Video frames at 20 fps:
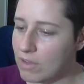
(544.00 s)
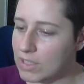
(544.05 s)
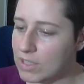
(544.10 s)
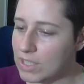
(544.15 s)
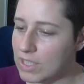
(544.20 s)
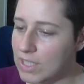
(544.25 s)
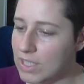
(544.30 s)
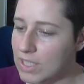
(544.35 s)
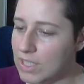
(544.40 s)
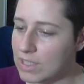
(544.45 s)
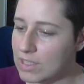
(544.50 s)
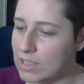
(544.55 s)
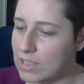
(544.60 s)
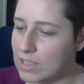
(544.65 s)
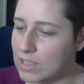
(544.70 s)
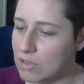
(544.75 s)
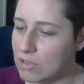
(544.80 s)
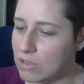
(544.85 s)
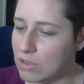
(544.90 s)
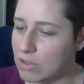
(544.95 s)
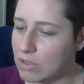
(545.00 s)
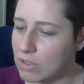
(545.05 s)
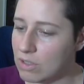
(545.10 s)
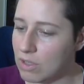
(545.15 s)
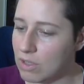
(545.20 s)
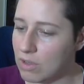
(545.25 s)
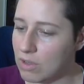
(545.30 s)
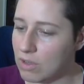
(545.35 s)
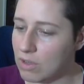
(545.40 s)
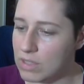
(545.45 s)
always connected to
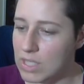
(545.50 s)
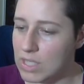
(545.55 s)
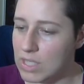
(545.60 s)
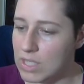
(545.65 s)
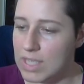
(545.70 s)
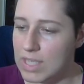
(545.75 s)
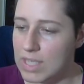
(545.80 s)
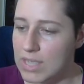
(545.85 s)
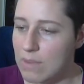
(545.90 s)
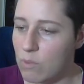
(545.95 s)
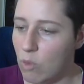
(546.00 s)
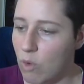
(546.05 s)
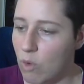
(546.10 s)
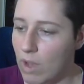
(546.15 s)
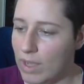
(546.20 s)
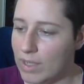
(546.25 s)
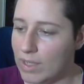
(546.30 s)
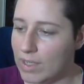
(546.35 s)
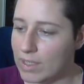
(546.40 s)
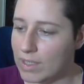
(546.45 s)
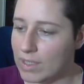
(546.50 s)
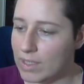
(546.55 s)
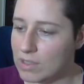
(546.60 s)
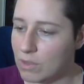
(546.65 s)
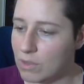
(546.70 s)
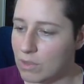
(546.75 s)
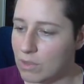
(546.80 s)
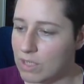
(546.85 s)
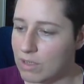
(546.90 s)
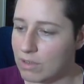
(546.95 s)
the same one.
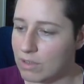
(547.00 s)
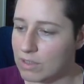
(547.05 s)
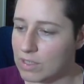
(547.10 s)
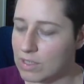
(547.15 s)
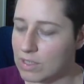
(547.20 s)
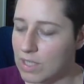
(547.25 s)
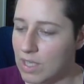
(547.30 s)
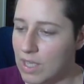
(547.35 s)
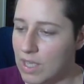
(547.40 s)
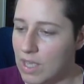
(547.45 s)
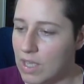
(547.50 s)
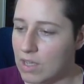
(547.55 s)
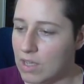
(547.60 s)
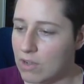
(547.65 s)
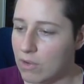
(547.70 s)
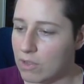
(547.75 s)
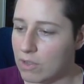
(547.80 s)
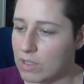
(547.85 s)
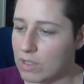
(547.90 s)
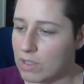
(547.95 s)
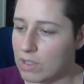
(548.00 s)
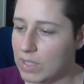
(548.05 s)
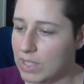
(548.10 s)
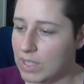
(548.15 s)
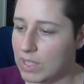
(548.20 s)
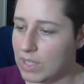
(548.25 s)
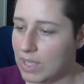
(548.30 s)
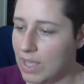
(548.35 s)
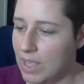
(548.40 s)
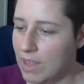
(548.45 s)
So here it's going to
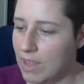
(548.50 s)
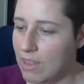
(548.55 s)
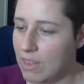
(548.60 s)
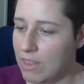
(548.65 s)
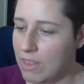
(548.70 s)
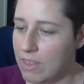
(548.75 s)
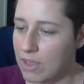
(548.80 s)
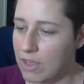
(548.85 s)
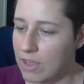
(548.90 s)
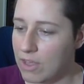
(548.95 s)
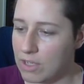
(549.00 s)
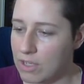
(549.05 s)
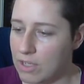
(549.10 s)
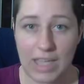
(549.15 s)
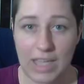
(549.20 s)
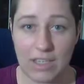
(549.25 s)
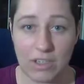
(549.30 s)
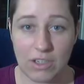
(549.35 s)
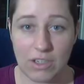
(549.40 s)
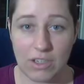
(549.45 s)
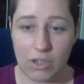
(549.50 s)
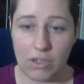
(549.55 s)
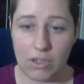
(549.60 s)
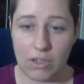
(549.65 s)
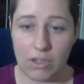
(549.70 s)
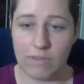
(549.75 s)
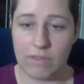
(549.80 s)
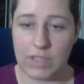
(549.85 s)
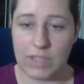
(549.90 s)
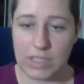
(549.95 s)
be the end
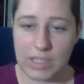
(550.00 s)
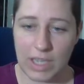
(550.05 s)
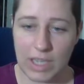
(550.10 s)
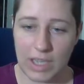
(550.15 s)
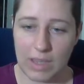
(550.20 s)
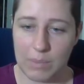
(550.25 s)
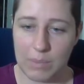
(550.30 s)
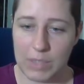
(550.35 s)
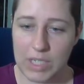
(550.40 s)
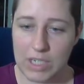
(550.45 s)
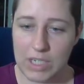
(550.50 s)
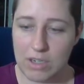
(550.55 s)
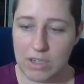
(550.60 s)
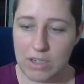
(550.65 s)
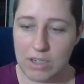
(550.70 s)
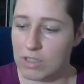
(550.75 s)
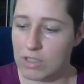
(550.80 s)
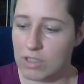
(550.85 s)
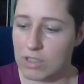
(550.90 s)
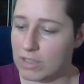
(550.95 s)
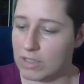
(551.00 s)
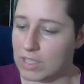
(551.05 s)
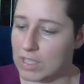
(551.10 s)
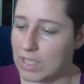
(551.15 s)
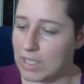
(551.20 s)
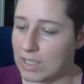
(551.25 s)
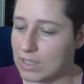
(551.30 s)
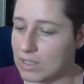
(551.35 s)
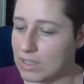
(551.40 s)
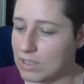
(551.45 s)
curve. This guy up here is always
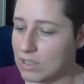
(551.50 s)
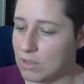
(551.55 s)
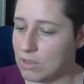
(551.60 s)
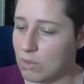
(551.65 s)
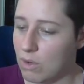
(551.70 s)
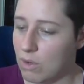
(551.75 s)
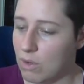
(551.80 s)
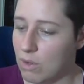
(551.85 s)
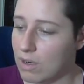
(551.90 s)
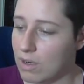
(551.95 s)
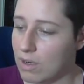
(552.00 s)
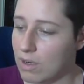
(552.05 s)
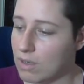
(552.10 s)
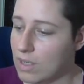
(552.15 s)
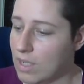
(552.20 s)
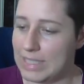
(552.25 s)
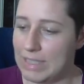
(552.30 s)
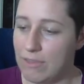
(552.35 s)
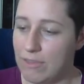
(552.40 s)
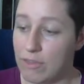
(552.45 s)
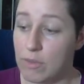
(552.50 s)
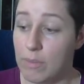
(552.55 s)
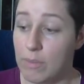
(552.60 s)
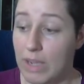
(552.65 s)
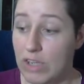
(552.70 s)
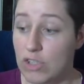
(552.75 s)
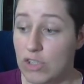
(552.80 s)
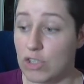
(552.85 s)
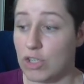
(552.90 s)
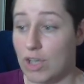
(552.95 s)
connected to our
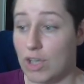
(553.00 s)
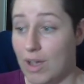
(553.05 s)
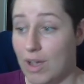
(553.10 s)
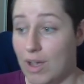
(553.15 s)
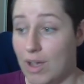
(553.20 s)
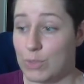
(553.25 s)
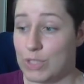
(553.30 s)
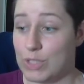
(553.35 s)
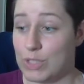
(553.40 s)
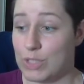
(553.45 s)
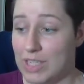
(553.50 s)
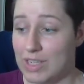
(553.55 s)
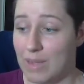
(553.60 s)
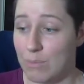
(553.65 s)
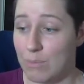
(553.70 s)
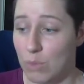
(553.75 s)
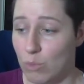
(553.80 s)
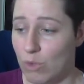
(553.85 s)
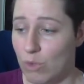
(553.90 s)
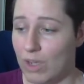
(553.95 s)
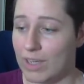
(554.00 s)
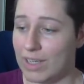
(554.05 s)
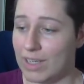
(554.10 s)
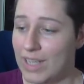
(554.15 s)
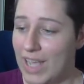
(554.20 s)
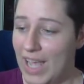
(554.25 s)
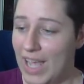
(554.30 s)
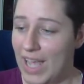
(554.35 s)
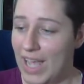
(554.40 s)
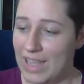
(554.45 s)
deformation composite number
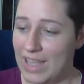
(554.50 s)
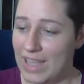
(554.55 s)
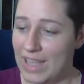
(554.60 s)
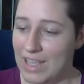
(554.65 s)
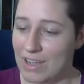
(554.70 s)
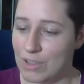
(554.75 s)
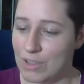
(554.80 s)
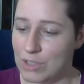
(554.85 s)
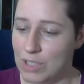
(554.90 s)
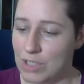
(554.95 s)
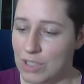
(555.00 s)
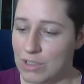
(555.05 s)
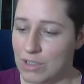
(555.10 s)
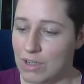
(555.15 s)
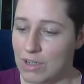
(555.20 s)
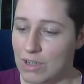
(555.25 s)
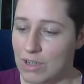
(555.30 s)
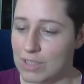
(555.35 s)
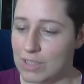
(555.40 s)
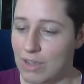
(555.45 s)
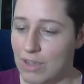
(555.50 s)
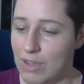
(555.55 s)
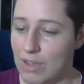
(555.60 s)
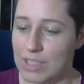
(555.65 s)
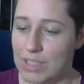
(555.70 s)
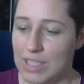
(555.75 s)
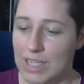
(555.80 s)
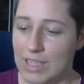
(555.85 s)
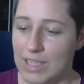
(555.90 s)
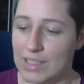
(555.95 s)
1. And then our center curve is
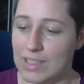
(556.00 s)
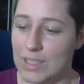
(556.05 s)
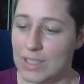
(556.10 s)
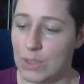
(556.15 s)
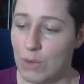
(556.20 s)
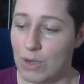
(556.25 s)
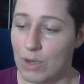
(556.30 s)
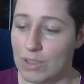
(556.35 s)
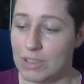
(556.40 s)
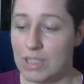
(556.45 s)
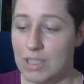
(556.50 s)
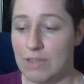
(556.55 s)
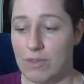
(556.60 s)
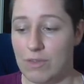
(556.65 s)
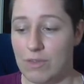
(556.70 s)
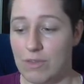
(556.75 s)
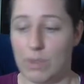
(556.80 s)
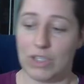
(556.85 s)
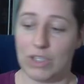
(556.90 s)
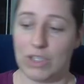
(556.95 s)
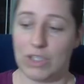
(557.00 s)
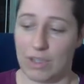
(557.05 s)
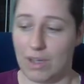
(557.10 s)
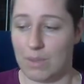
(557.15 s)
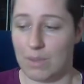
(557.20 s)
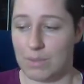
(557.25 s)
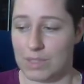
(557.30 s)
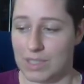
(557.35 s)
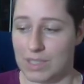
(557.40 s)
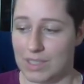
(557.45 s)
always connected to our deformation
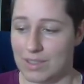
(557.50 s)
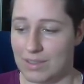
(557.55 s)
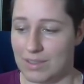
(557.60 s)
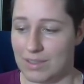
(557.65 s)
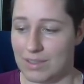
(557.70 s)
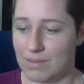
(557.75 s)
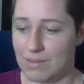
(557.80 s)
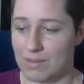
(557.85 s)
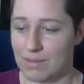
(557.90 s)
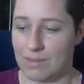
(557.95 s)
composite